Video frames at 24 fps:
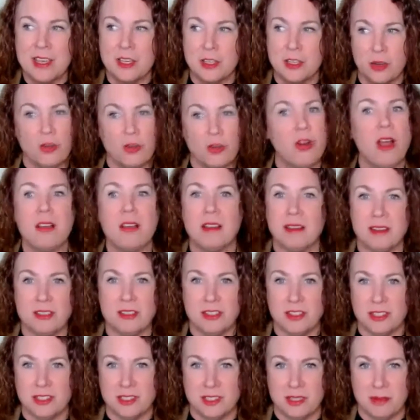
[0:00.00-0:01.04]
you're not going
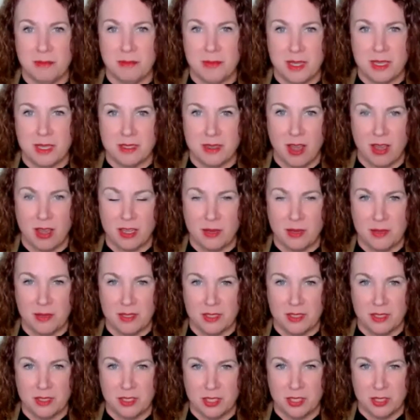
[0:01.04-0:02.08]
to just submit
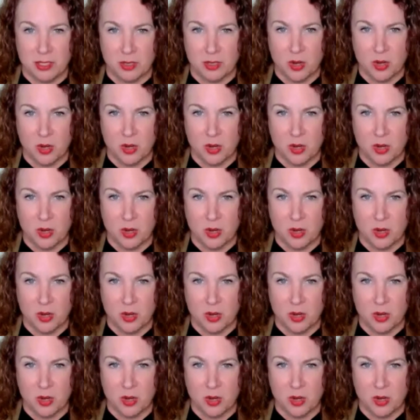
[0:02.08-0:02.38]
documents to the